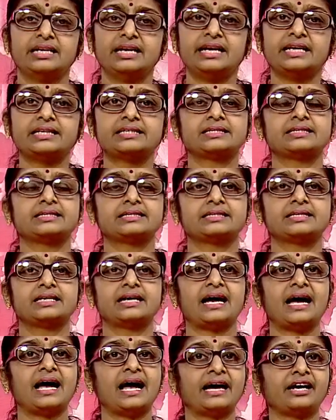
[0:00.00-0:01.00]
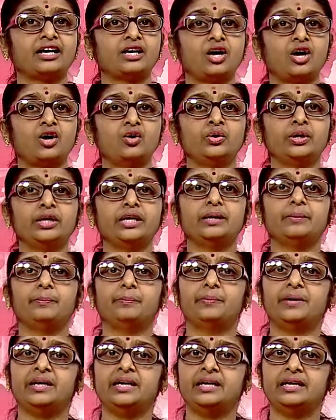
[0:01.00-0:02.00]
Next is the accounting
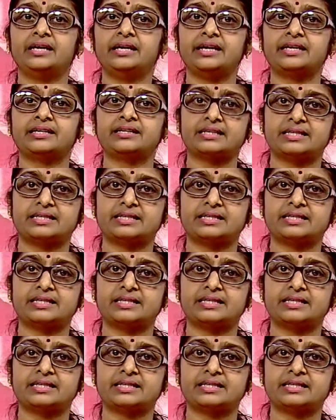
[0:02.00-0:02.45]
period